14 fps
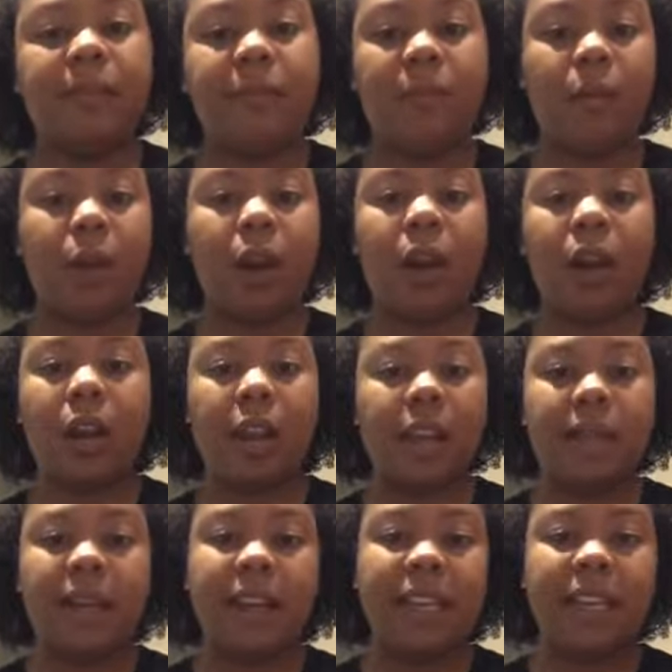for
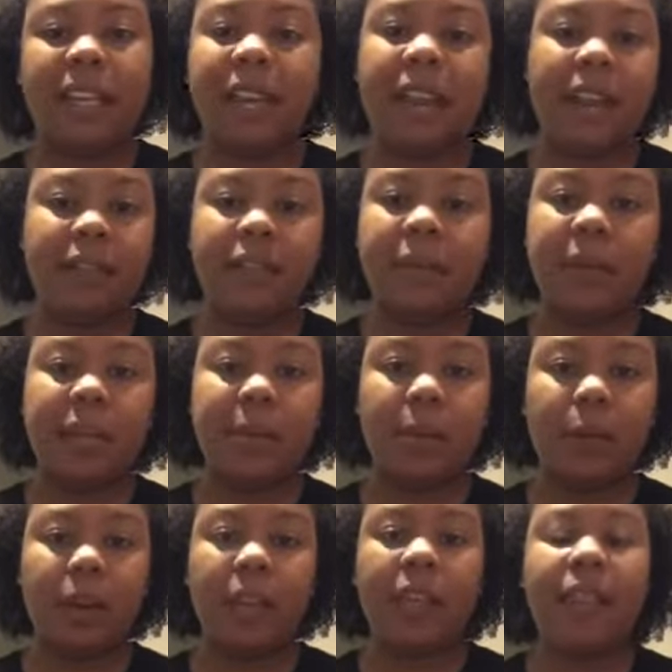if I didn't have them
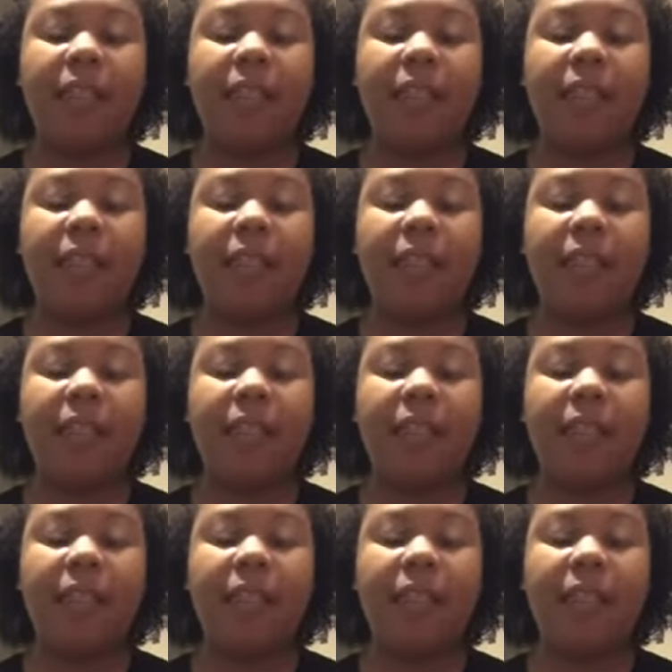anymore?